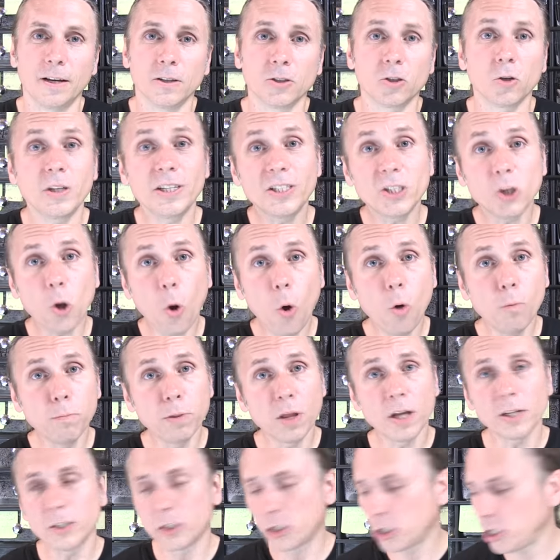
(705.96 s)
So this Gold
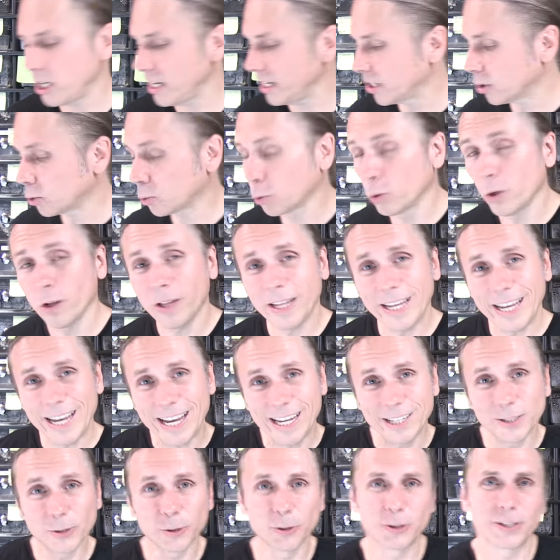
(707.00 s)
Blush gene is really
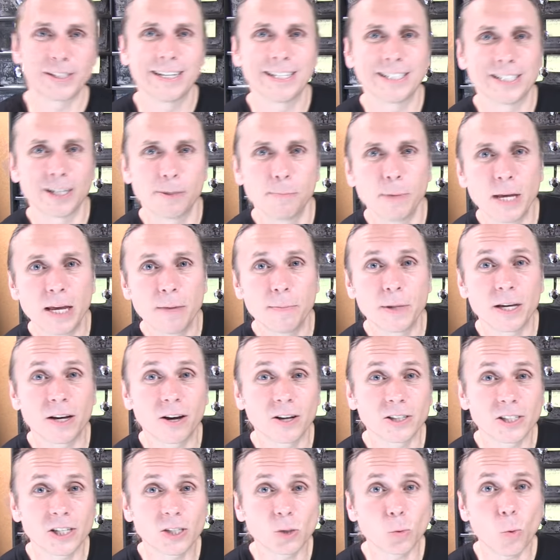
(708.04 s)
interesting to me
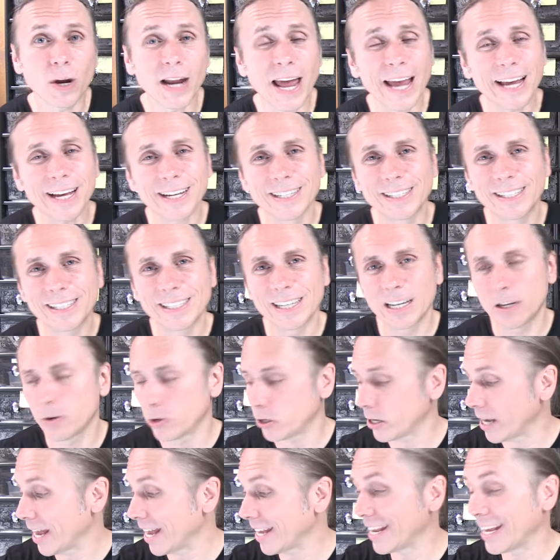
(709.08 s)
because it's what I consider
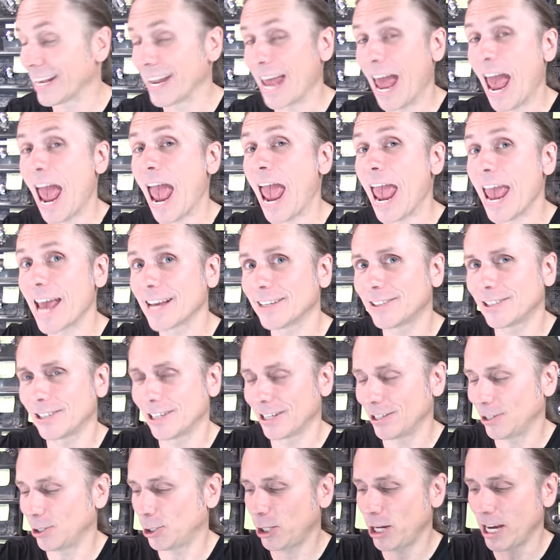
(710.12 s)
an
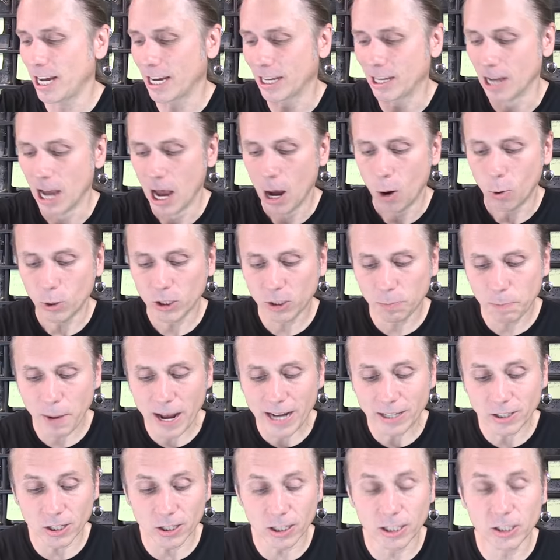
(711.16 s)
enhancing gene, which
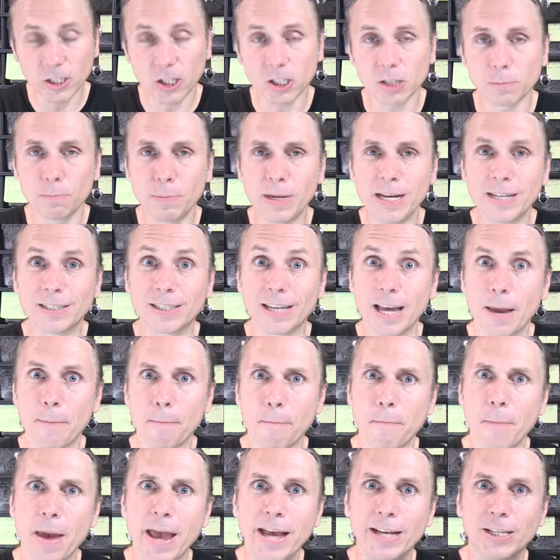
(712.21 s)
basically just means it
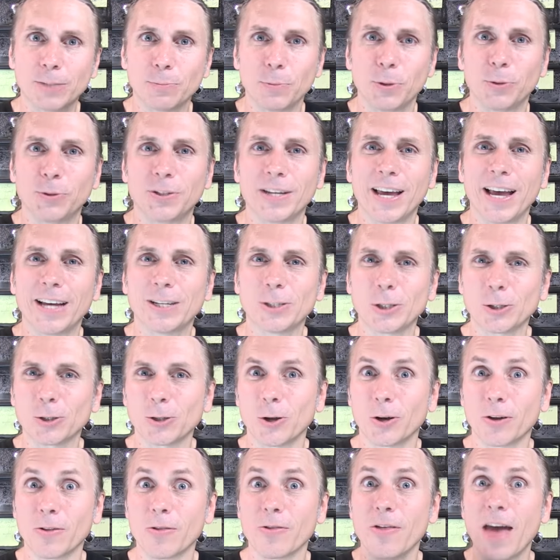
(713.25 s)
makes mutations
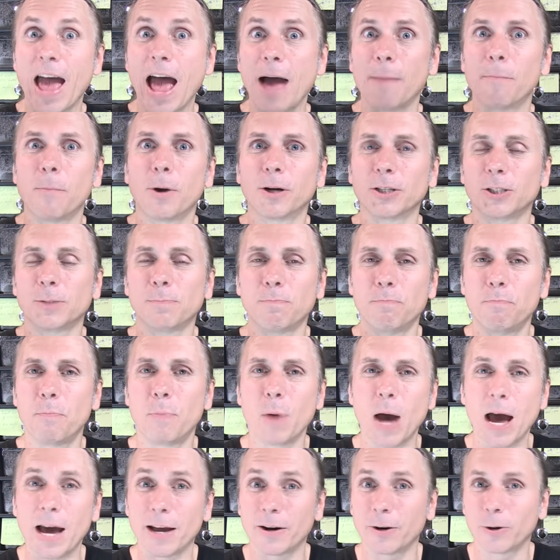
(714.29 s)
look that much
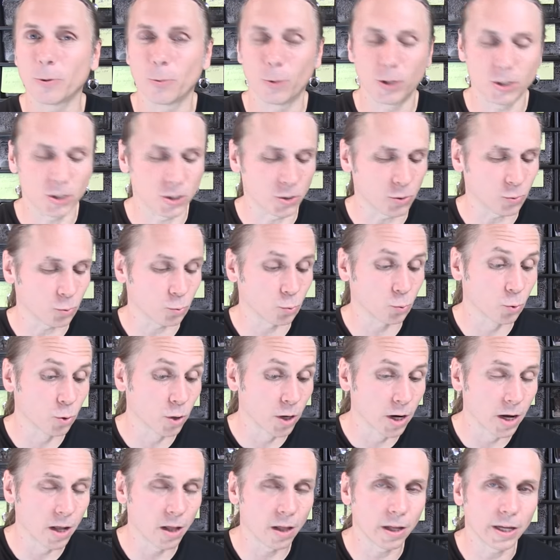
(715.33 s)
better, which is
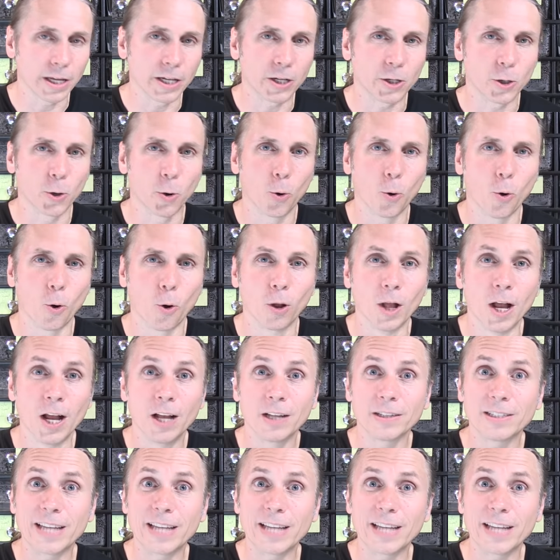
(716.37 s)
really cool.